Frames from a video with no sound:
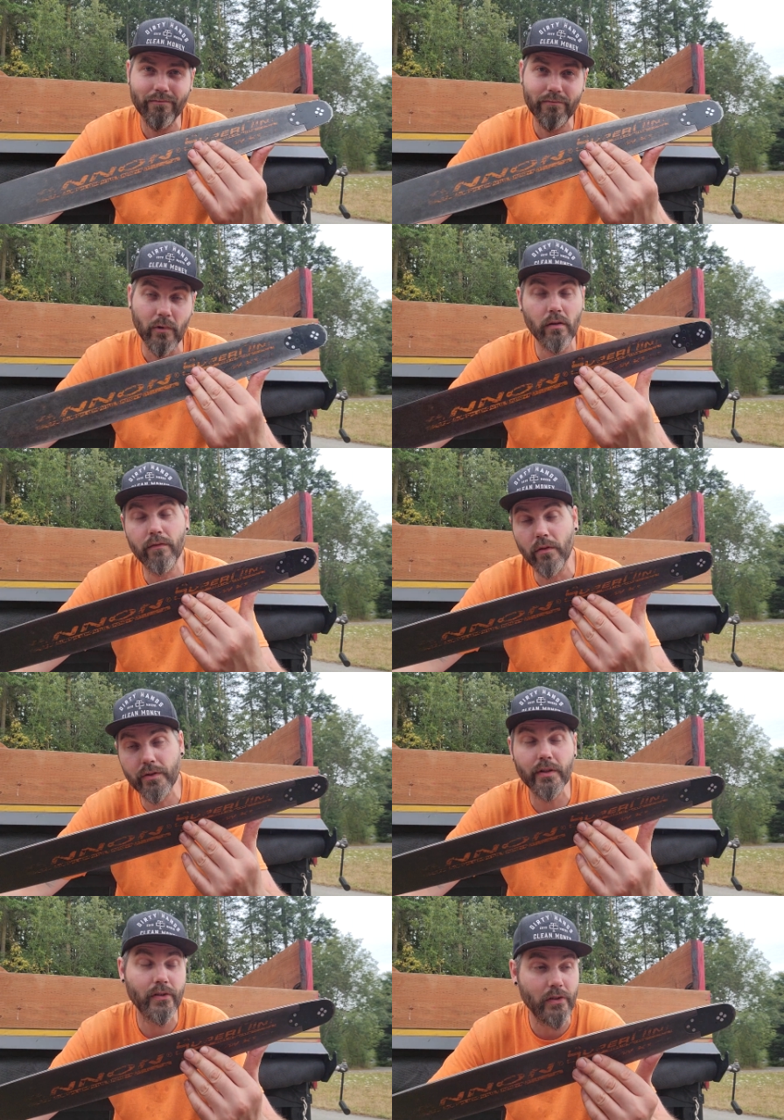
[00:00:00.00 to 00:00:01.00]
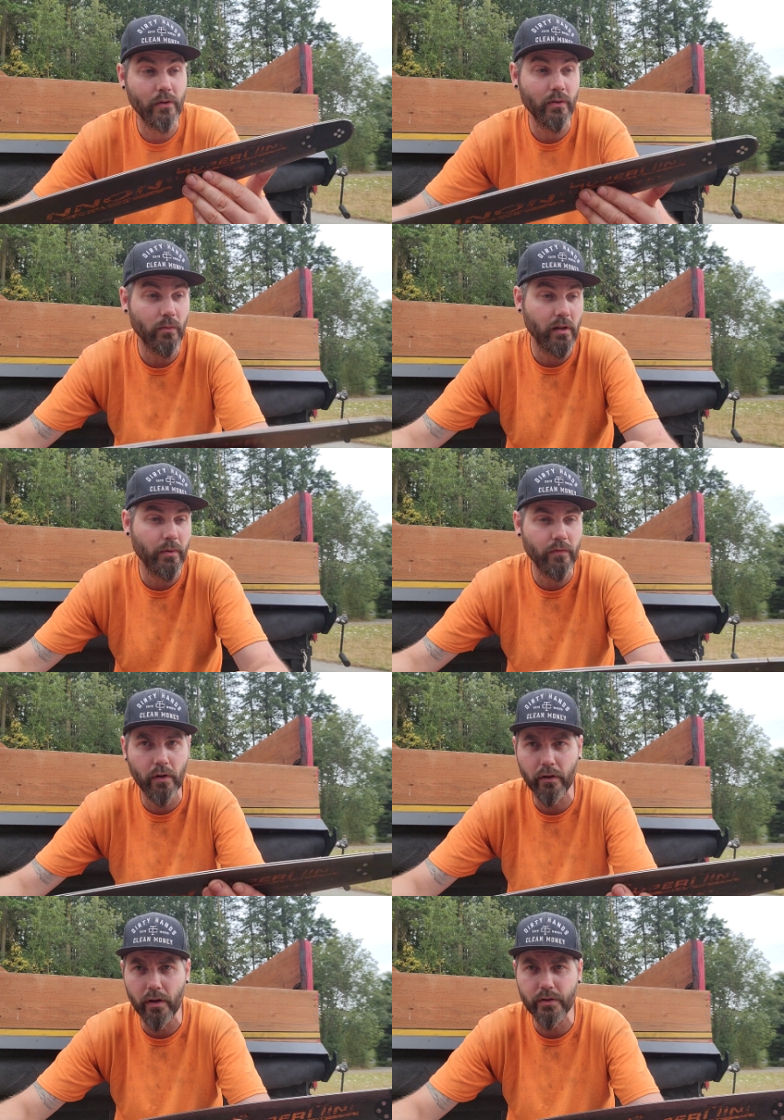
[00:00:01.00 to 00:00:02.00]
462 as well before
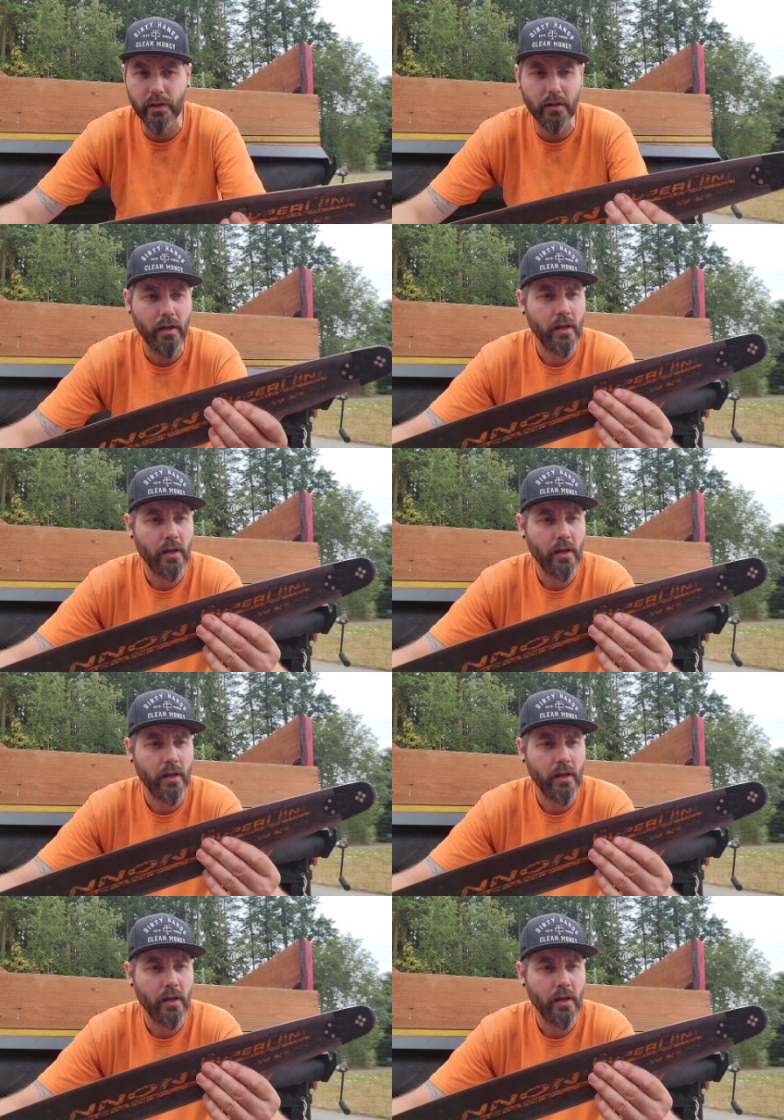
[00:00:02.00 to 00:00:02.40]
I crushed it.